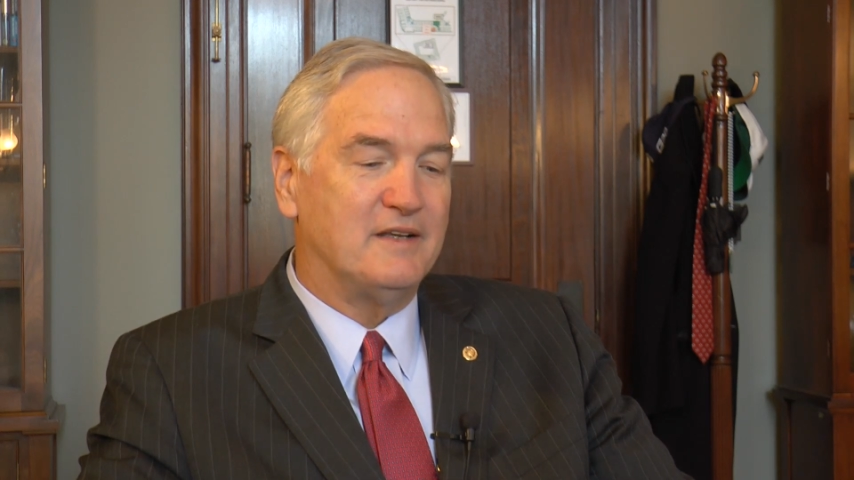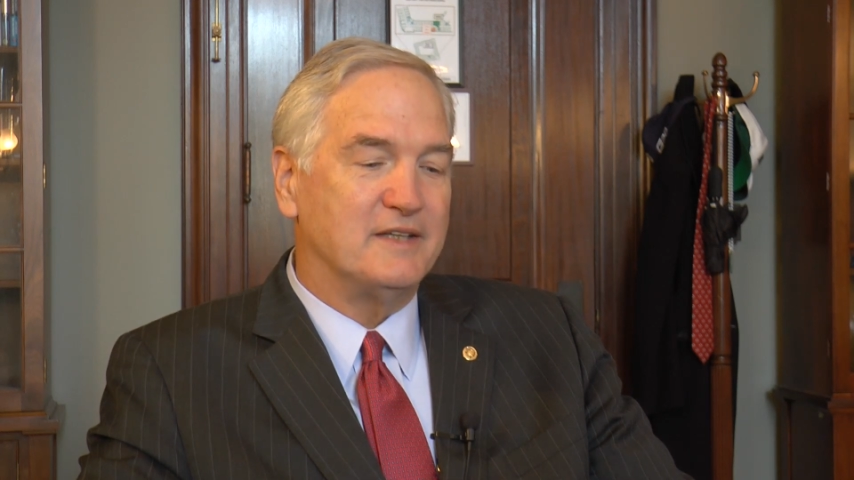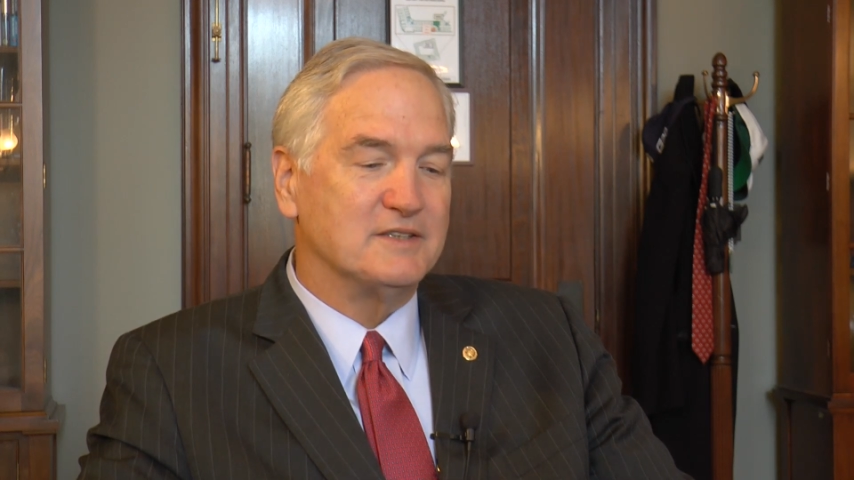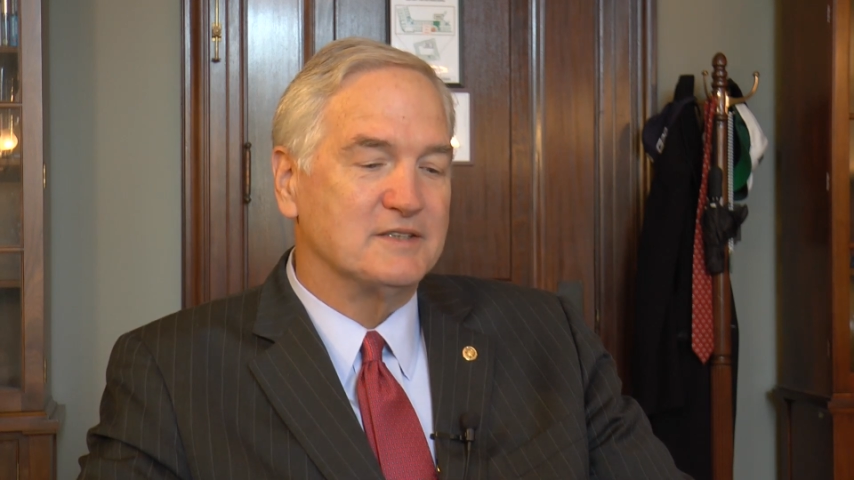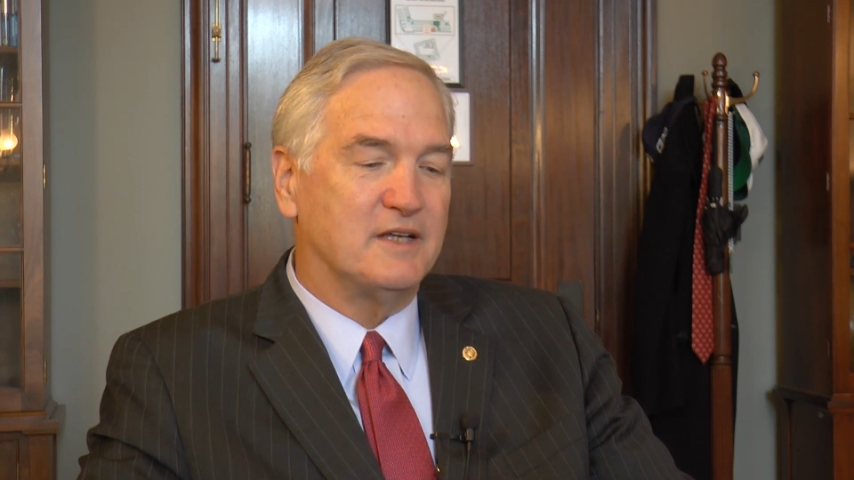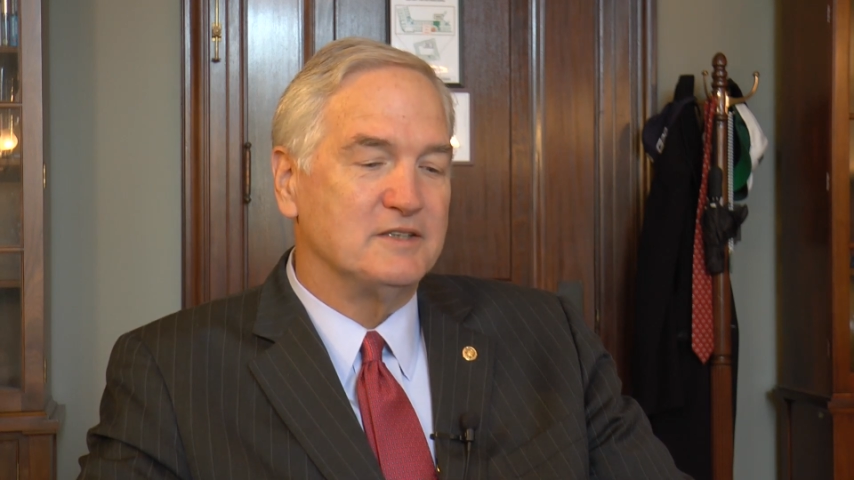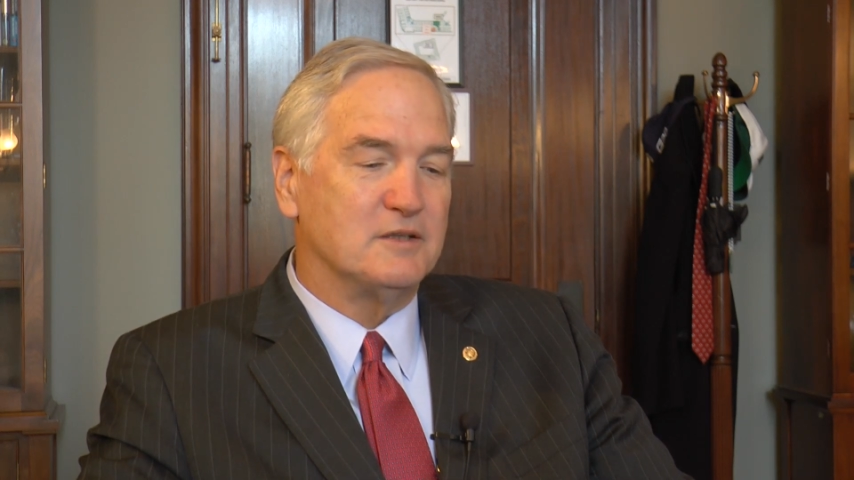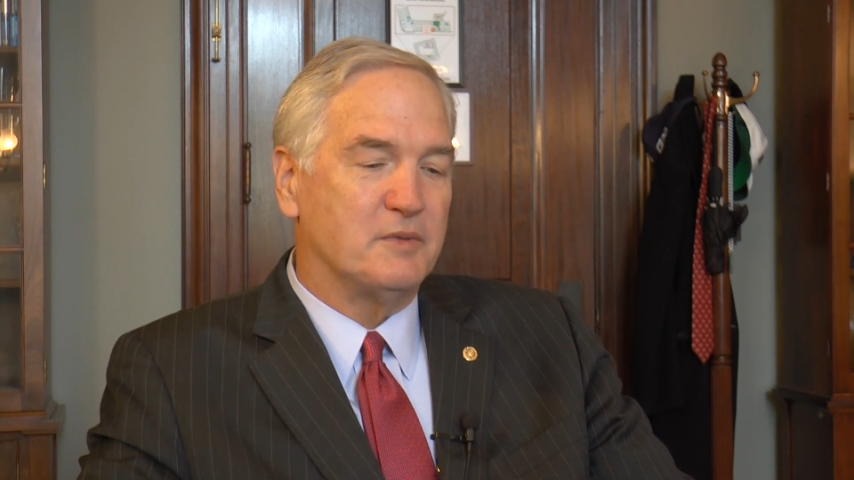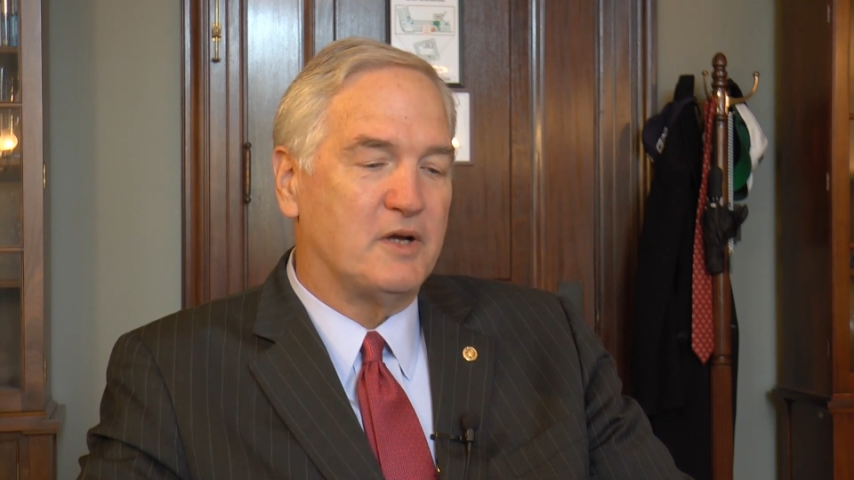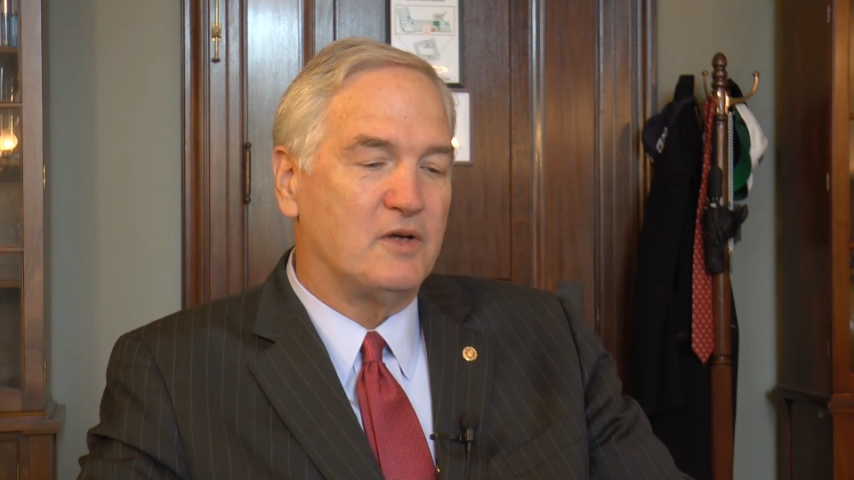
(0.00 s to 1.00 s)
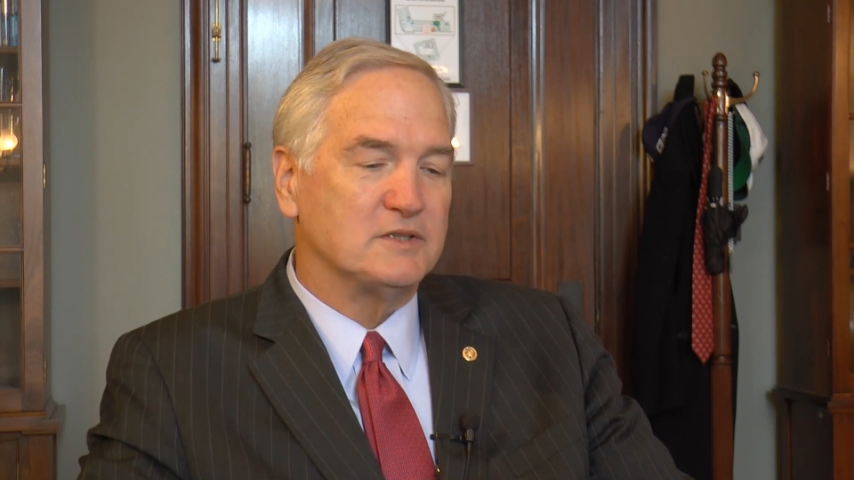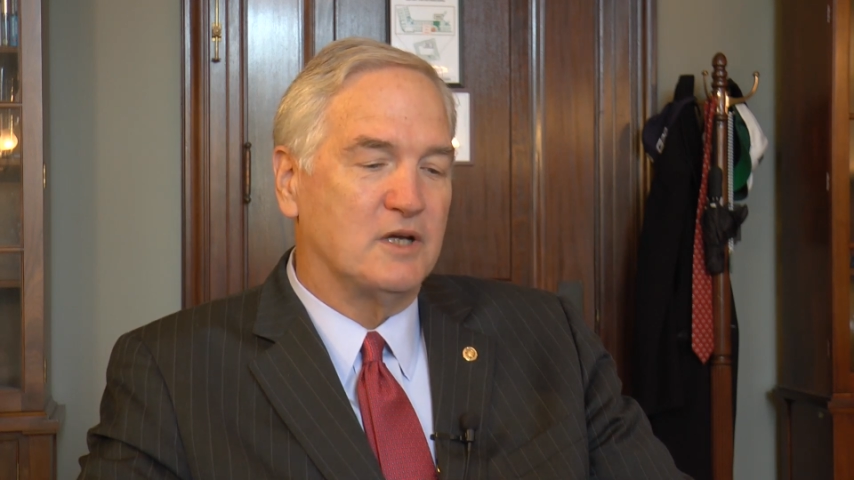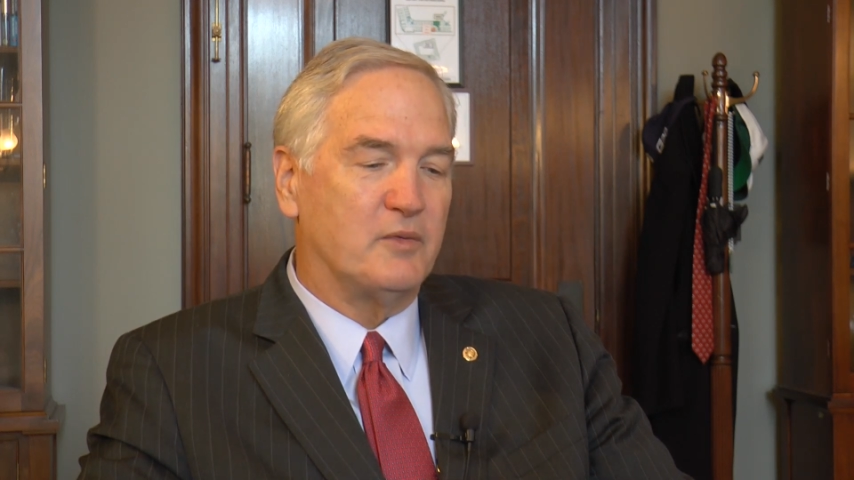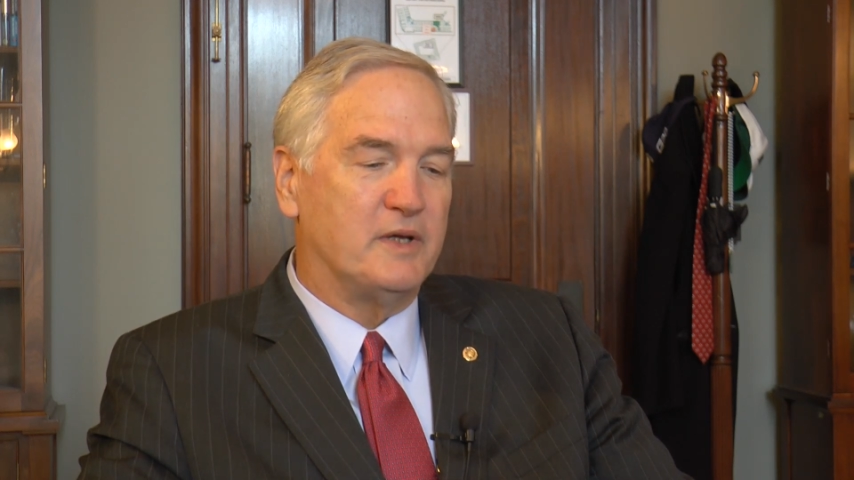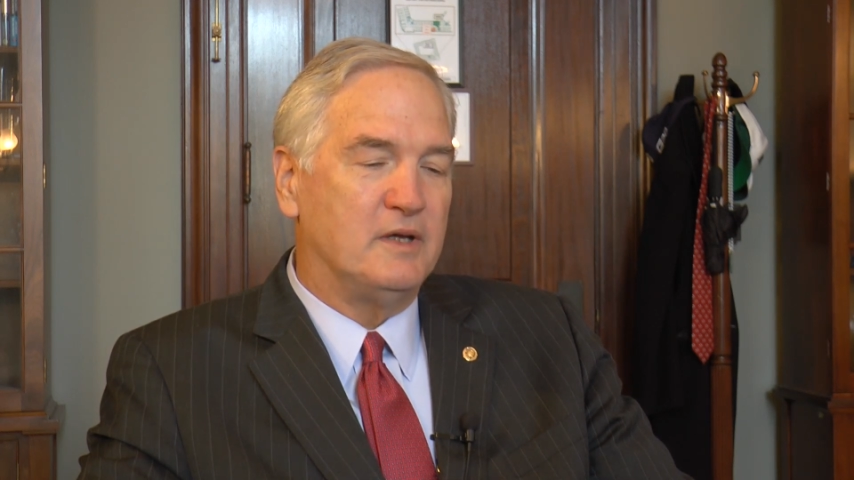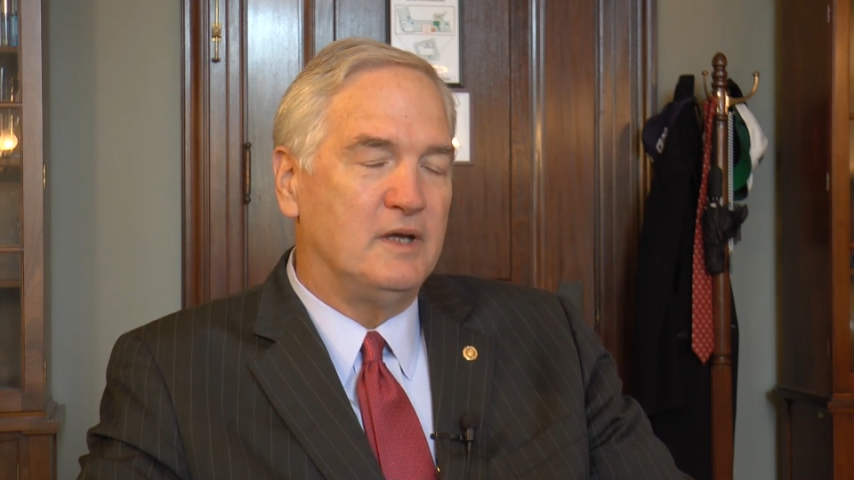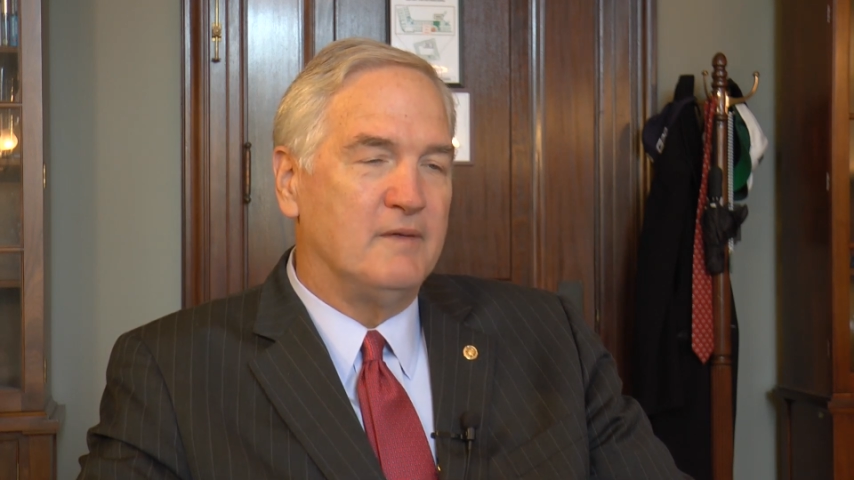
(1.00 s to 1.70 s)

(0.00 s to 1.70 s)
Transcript: legislation, but also in